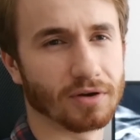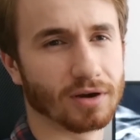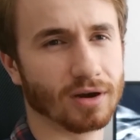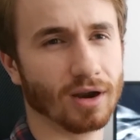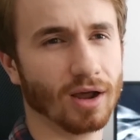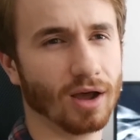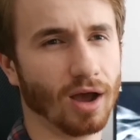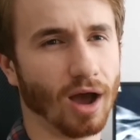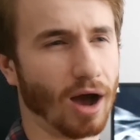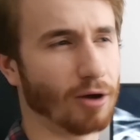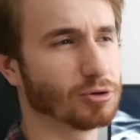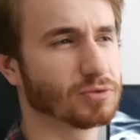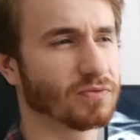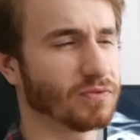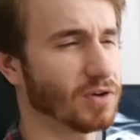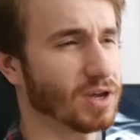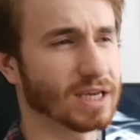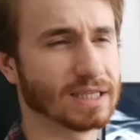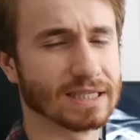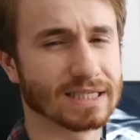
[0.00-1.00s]
and I was
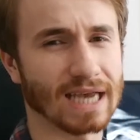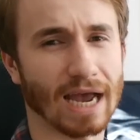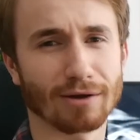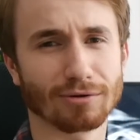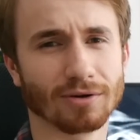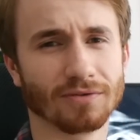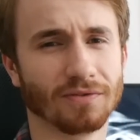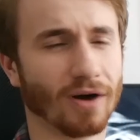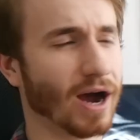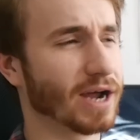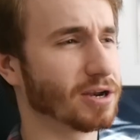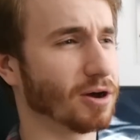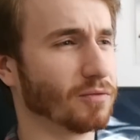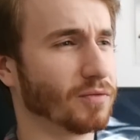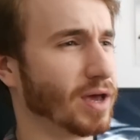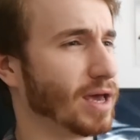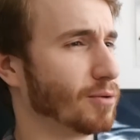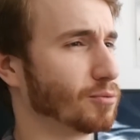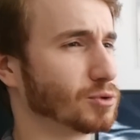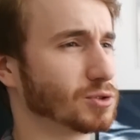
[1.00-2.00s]
f***ing terrified
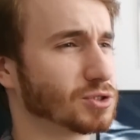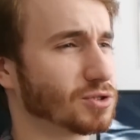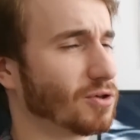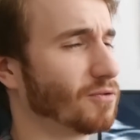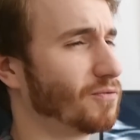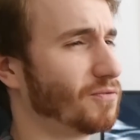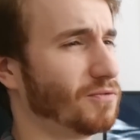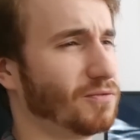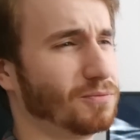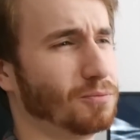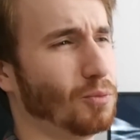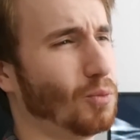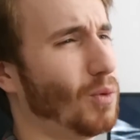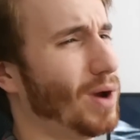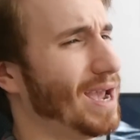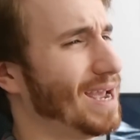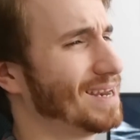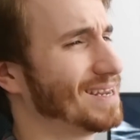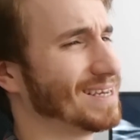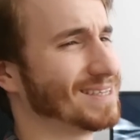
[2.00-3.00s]
of it. It was the
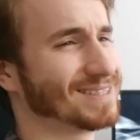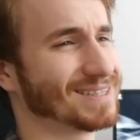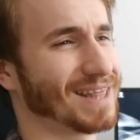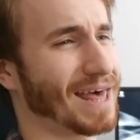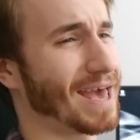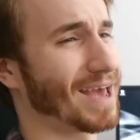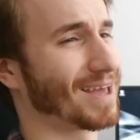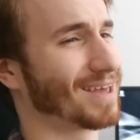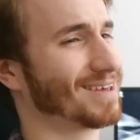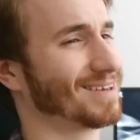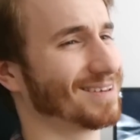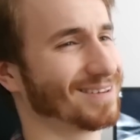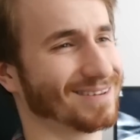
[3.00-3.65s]
weirdest thing.